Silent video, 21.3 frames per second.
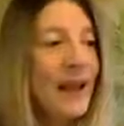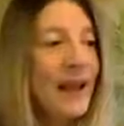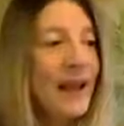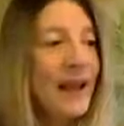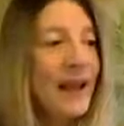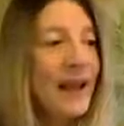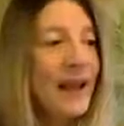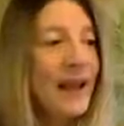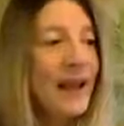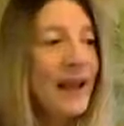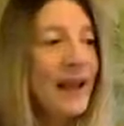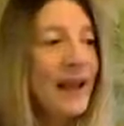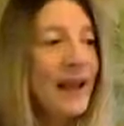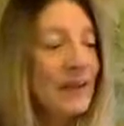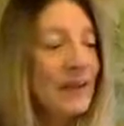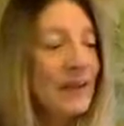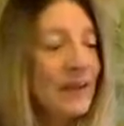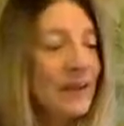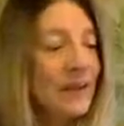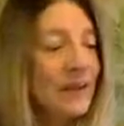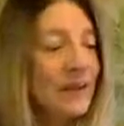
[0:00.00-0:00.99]
and
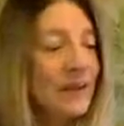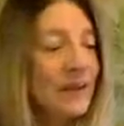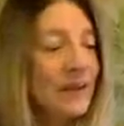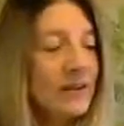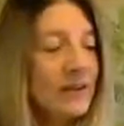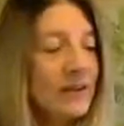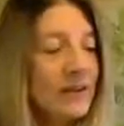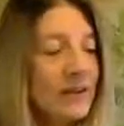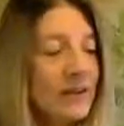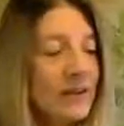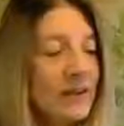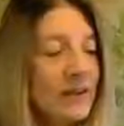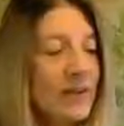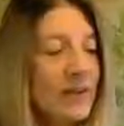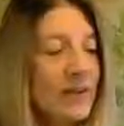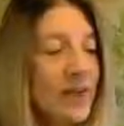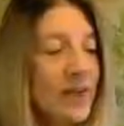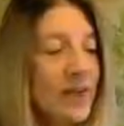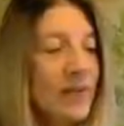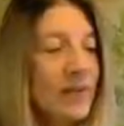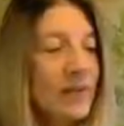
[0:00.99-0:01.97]

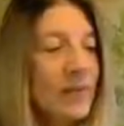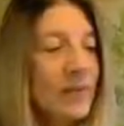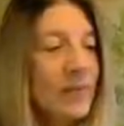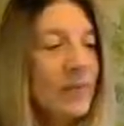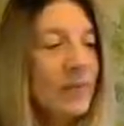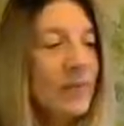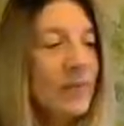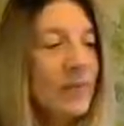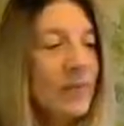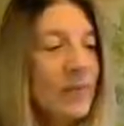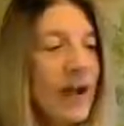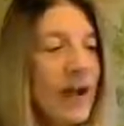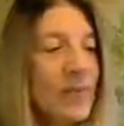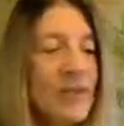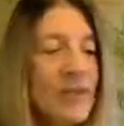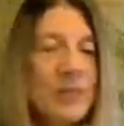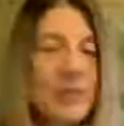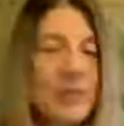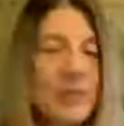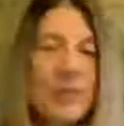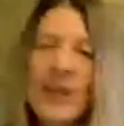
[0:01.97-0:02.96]
yeah, how
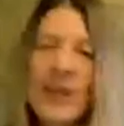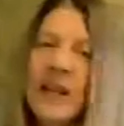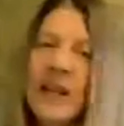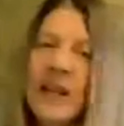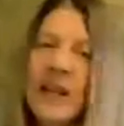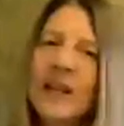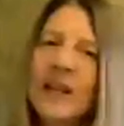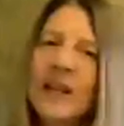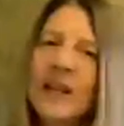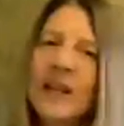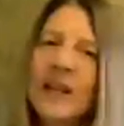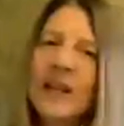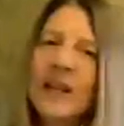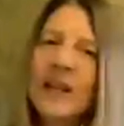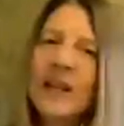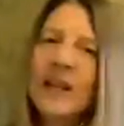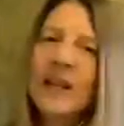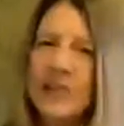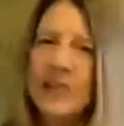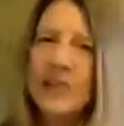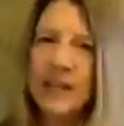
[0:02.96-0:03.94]
much money you
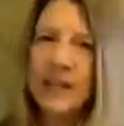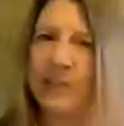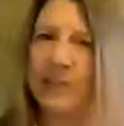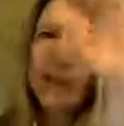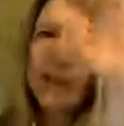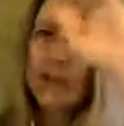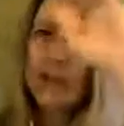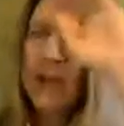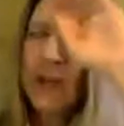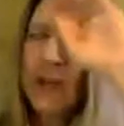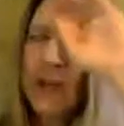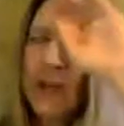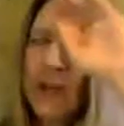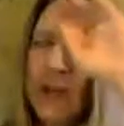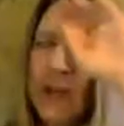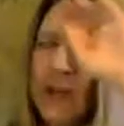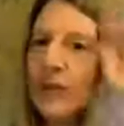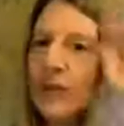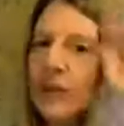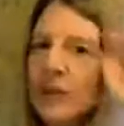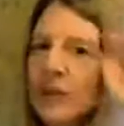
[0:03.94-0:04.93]
can put in up front
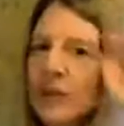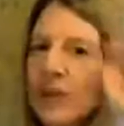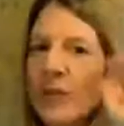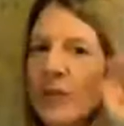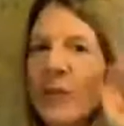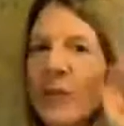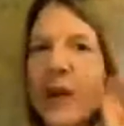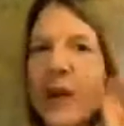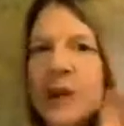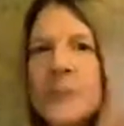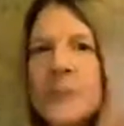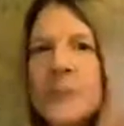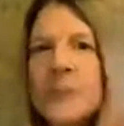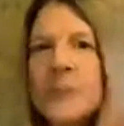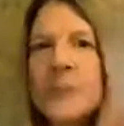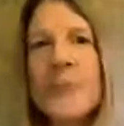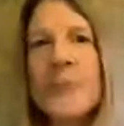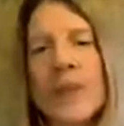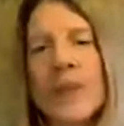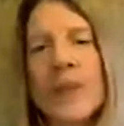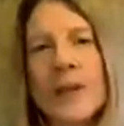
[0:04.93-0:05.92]
as well
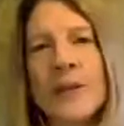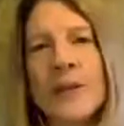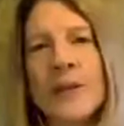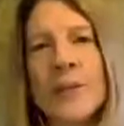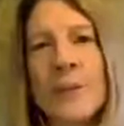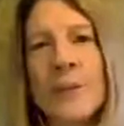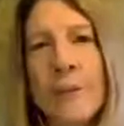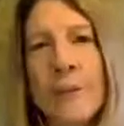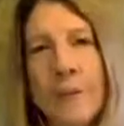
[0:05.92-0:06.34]
to that.